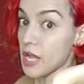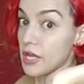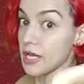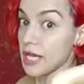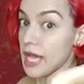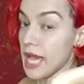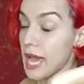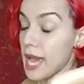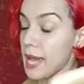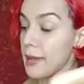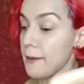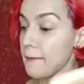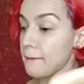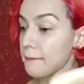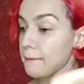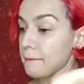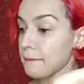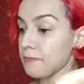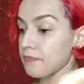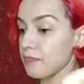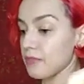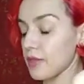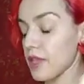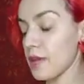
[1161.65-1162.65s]
Okay?
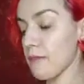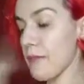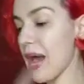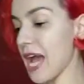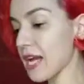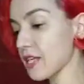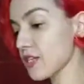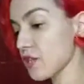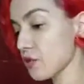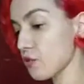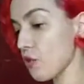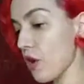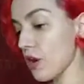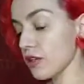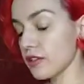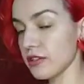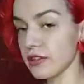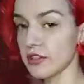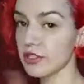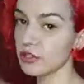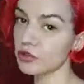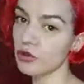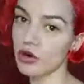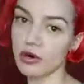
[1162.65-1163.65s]
The back
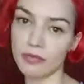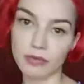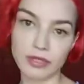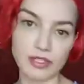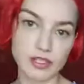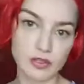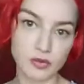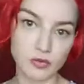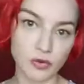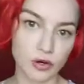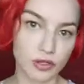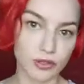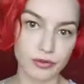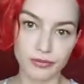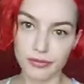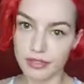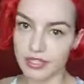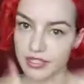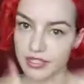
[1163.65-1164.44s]
squat, the normal squat, the